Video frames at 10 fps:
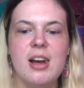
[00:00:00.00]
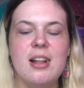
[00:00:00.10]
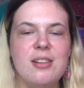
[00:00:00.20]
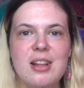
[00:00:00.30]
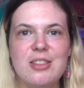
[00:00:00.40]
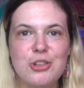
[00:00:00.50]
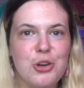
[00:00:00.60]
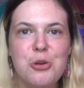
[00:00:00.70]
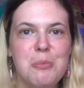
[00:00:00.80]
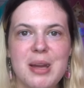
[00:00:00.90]
and then
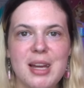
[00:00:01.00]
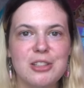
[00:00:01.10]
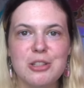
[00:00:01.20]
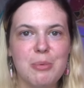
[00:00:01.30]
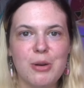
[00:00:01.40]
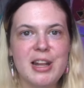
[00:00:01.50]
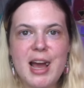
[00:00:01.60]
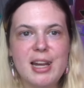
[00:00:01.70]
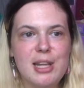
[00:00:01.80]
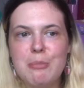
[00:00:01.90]
too big to put in
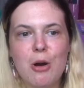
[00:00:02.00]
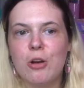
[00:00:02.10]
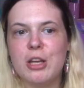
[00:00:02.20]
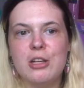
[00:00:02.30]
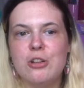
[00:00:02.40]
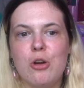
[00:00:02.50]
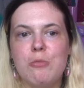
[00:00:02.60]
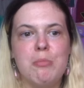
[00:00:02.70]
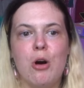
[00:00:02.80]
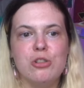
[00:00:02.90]
any pocket known
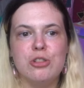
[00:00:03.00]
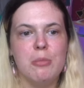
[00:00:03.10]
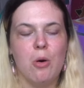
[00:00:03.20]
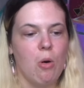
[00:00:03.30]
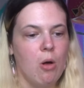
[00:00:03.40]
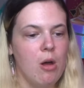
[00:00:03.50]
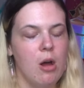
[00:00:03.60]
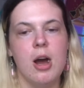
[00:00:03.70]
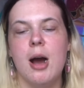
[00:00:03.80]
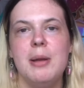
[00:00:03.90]
possible.
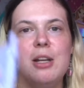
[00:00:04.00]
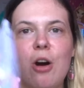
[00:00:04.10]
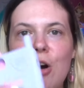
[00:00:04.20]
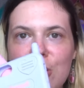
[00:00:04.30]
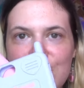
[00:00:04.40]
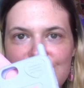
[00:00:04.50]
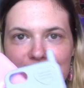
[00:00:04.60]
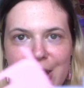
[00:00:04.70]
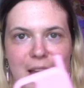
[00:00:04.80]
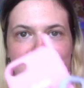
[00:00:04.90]
I mean,
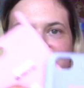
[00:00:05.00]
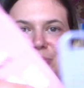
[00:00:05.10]
honestly.